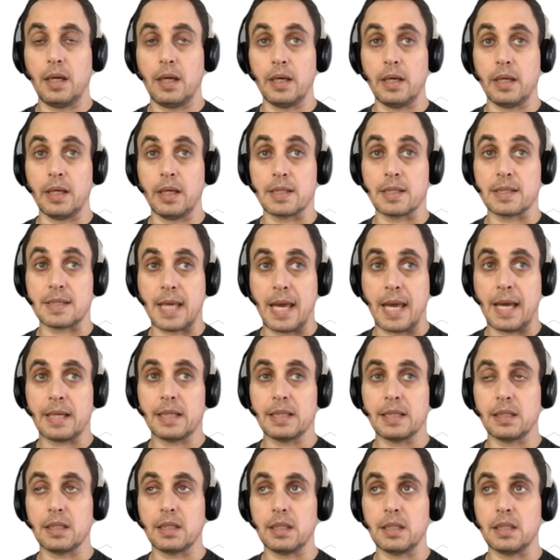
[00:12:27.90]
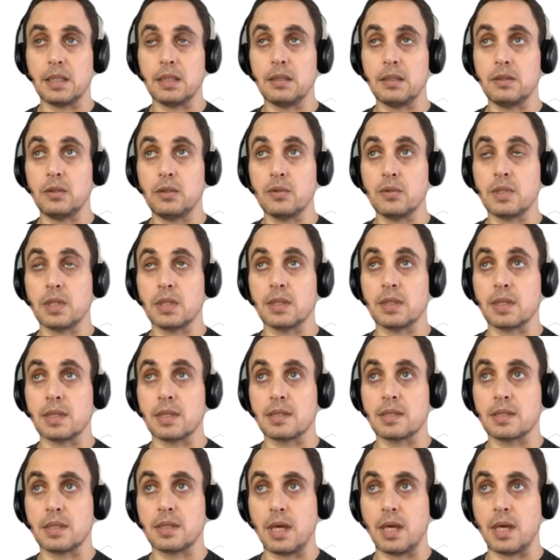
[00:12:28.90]
exactly using the
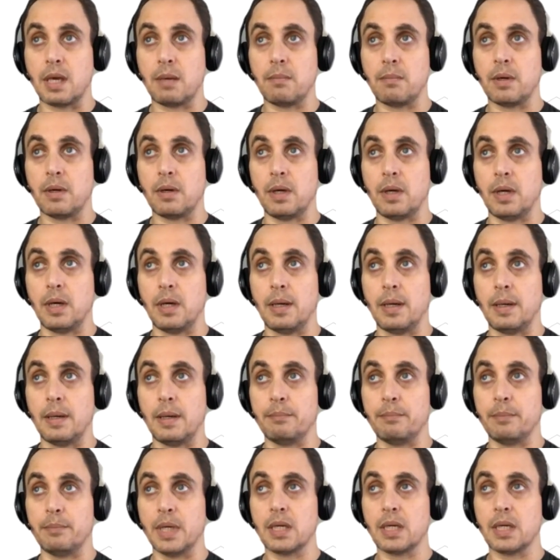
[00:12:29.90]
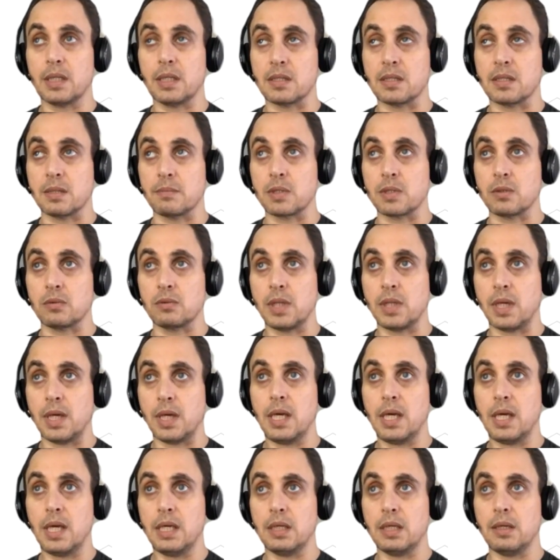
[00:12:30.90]
same mechanism. So
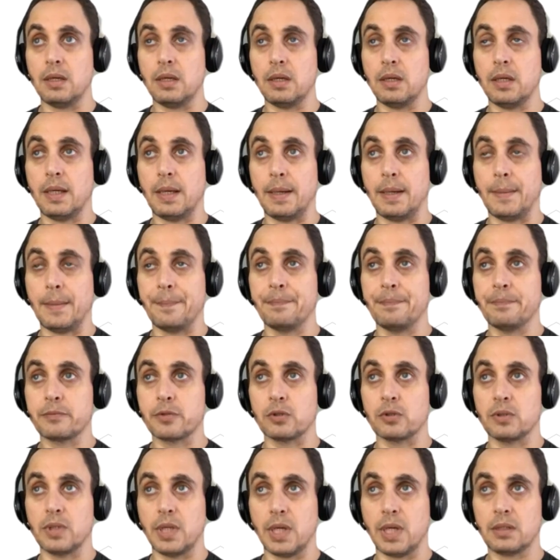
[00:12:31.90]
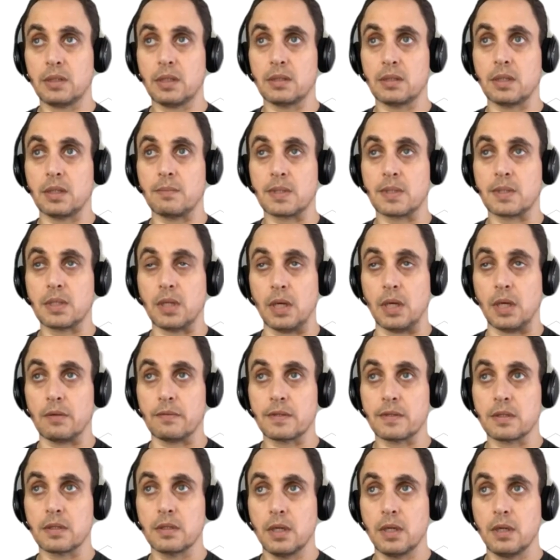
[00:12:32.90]
they protected
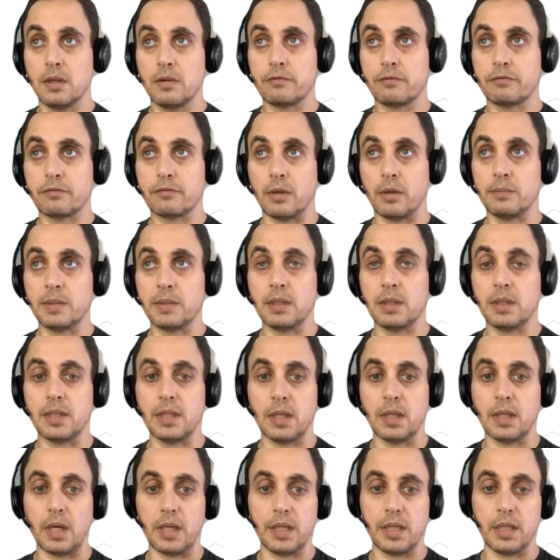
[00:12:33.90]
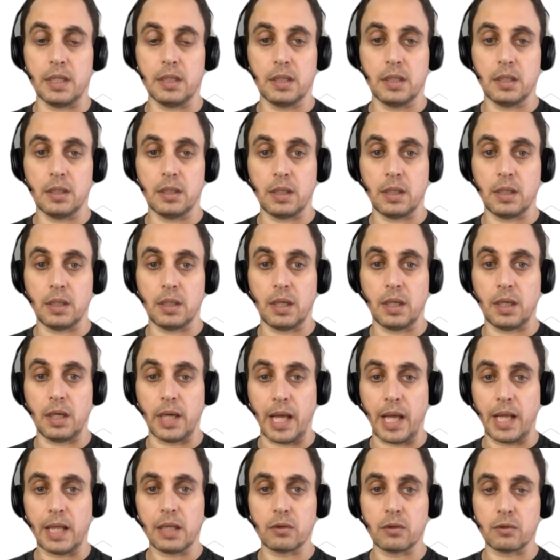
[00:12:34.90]
themselves from the none
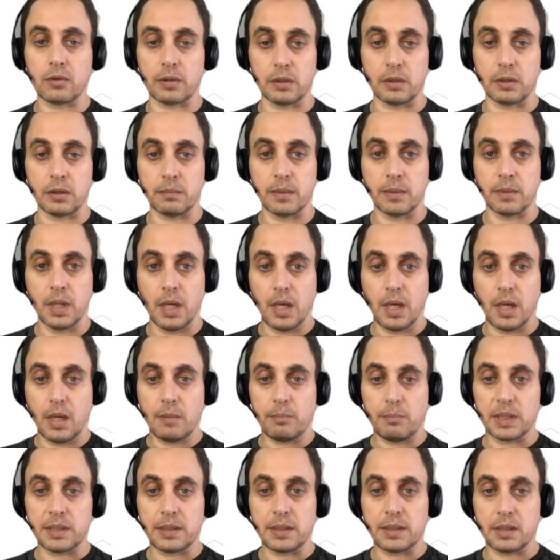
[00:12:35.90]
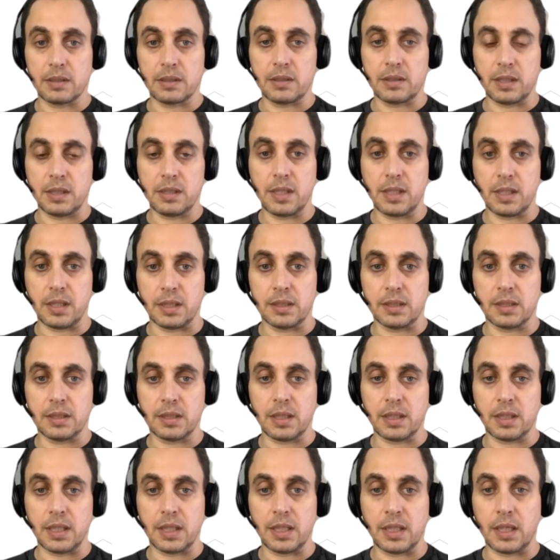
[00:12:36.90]
algorithm, but they did it
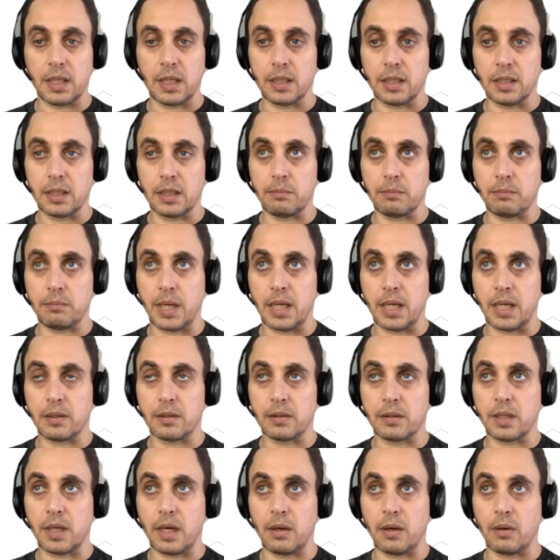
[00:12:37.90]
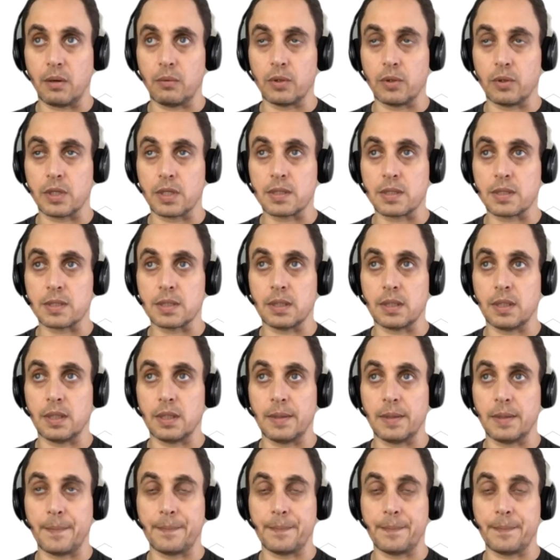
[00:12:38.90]
in a manner that was
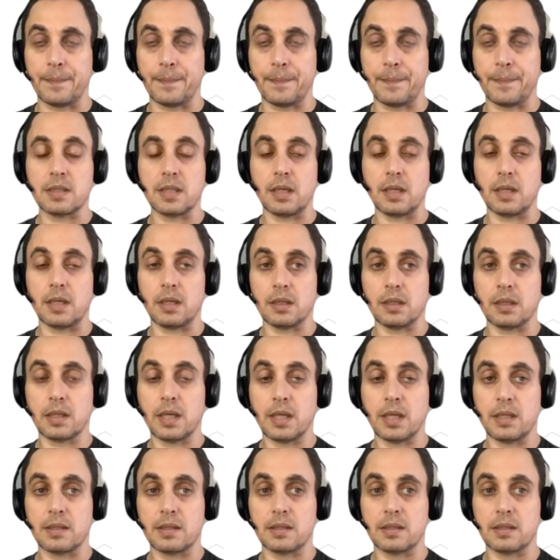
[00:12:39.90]
case